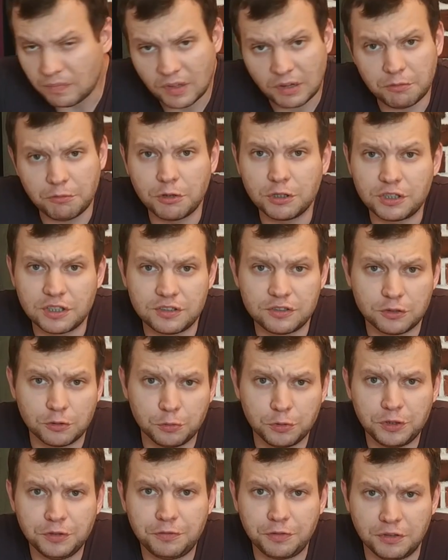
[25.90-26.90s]
what is so
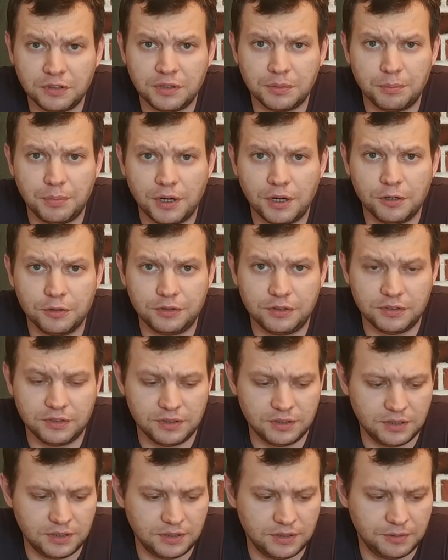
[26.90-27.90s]
different about
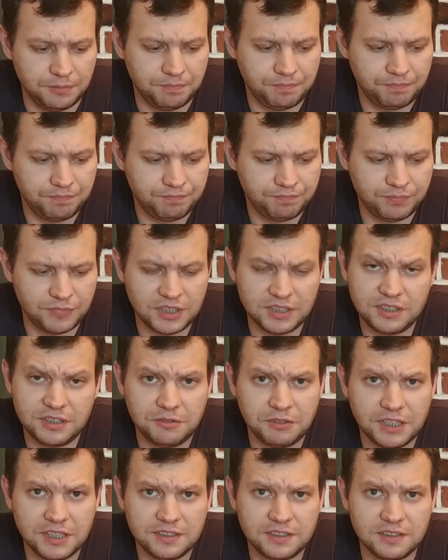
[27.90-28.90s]
these
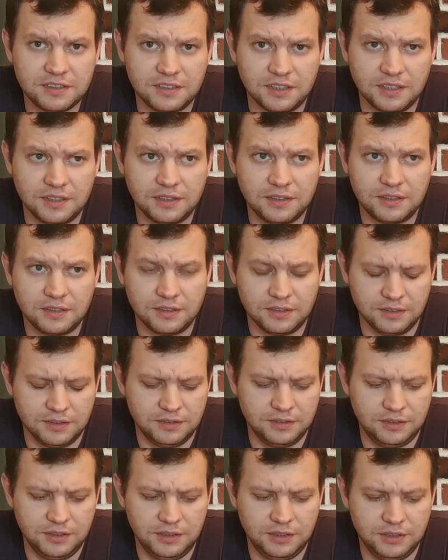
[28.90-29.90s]
devices and
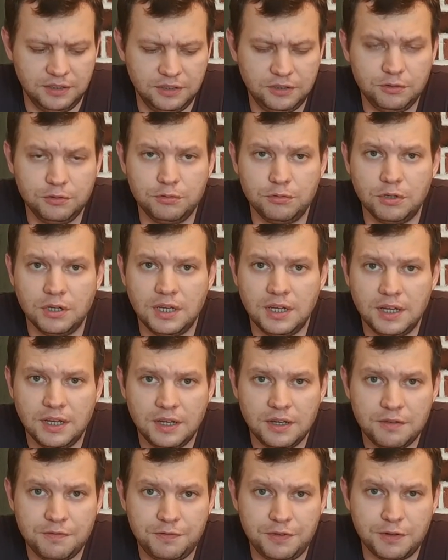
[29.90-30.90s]
the new
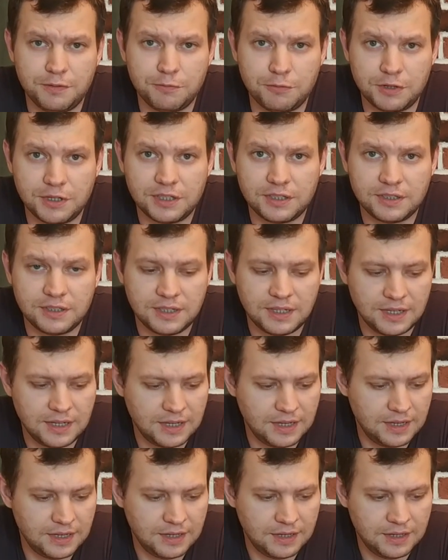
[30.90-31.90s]
firmware
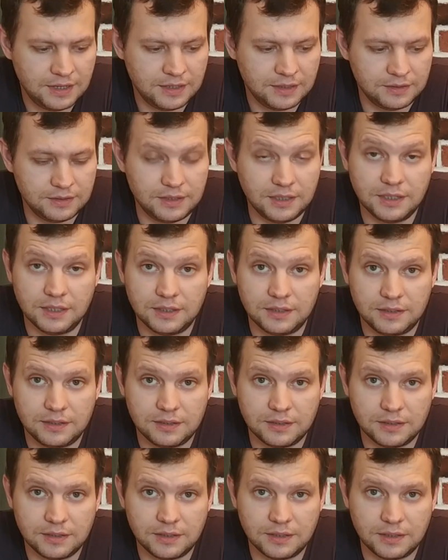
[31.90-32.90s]
that
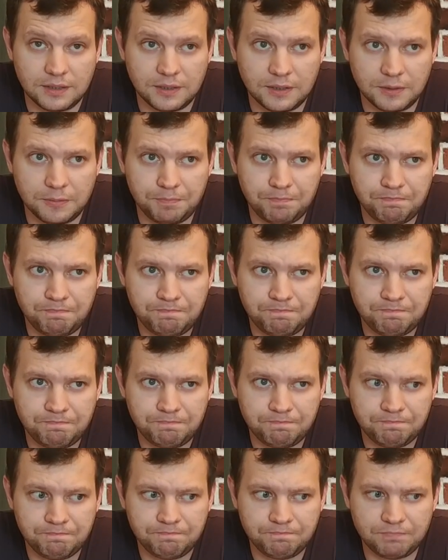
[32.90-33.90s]

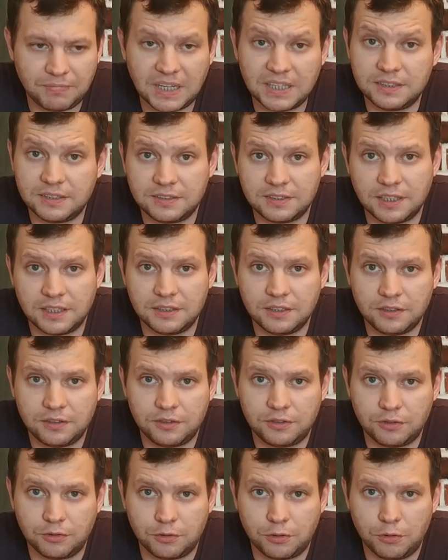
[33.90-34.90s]
I
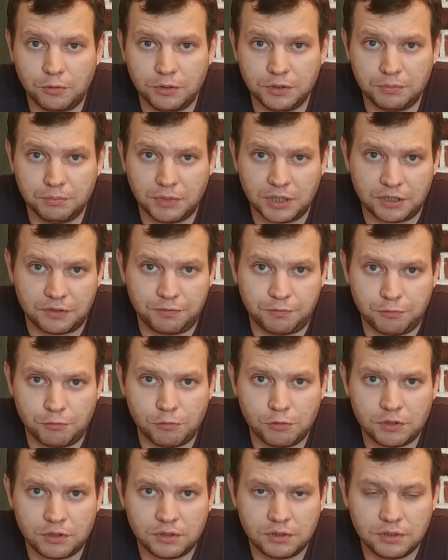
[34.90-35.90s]
decided to call it Mark
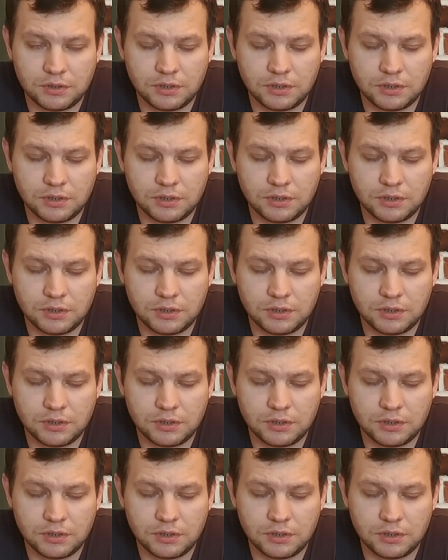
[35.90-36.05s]
IV,